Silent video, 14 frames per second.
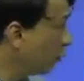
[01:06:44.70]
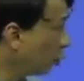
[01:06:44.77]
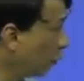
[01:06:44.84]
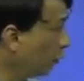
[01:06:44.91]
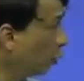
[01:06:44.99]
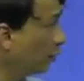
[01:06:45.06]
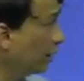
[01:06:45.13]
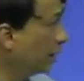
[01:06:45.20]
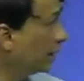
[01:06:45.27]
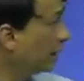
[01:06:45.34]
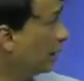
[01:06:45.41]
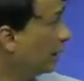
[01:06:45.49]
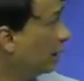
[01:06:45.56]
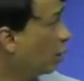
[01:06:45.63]
photophobic
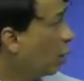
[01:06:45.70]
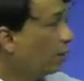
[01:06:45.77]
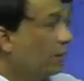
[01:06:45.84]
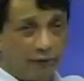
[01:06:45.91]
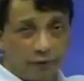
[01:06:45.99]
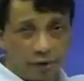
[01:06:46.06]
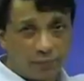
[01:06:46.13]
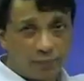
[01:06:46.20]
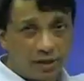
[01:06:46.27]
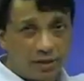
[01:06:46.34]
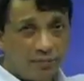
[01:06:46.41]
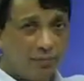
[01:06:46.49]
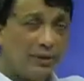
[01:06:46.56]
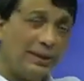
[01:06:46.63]
or
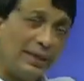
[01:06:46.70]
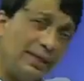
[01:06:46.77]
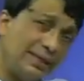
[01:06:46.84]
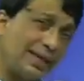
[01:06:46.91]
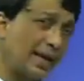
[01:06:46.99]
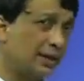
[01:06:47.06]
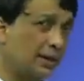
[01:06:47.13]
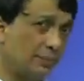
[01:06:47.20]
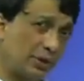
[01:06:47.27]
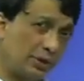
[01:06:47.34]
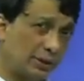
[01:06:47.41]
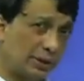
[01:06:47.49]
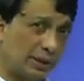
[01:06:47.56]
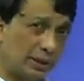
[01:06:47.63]
blepharospasm, but there is
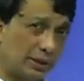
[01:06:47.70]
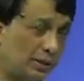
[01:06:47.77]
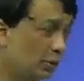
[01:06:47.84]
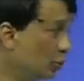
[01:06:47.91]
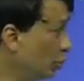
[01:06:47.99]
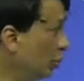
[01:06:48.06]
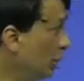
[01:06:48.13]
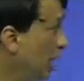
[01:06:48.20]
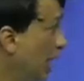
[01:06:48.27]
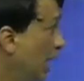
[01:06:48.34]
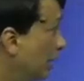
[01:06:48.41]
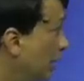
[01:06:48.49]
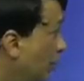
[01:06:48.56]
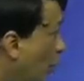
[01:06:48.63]
lacrimation here. So
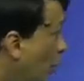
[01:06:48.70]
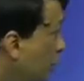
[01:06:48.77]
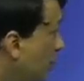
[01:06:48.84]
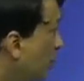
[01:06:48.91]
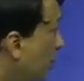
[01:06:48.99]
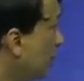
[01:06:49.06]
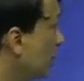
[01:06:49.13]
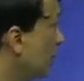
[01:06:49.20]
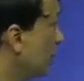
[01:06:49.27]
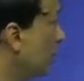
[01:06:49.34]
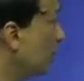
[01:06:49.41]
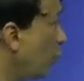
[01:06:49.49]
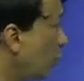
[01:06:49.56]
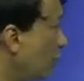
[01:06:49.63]
the most important
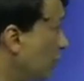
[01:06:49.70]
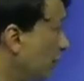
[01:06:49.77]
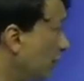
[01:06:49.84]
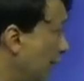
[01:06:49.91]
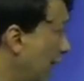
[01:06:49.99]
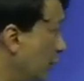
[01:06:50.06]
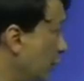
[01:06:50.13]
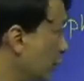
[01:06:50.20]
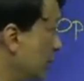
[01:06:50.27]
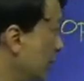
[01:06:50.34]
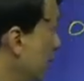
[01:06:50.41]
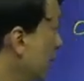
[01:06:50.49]
differential diagnosis